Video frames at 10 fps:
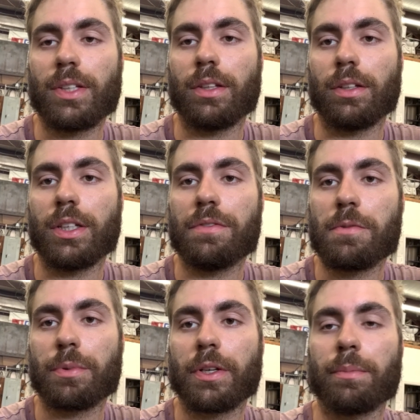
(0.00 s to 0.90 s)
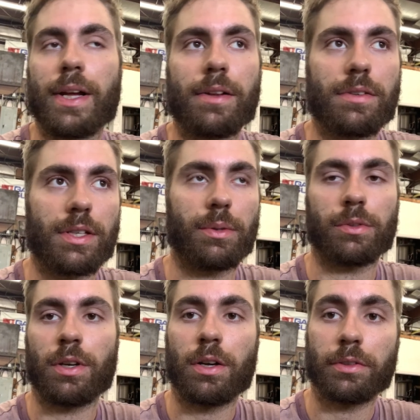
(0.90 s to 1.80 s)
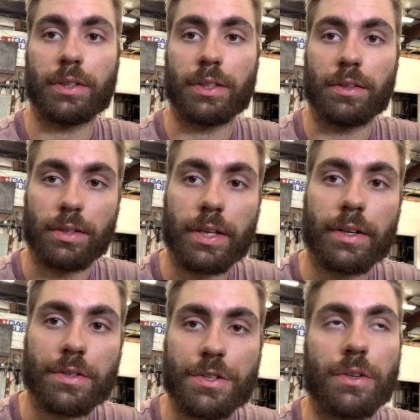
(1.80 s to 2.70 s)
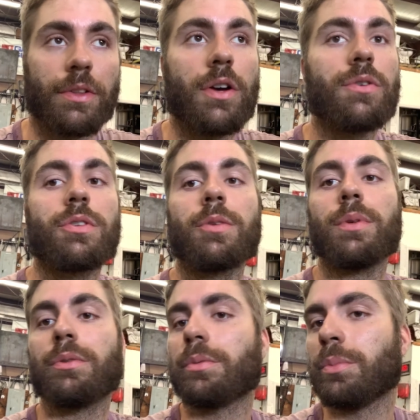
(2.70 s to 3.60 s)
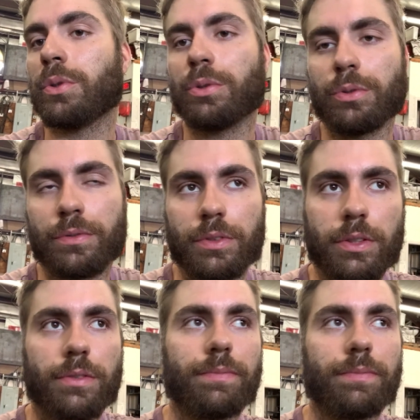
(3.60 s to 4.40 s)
the leaf spring mounts that were already there, so those could be removed.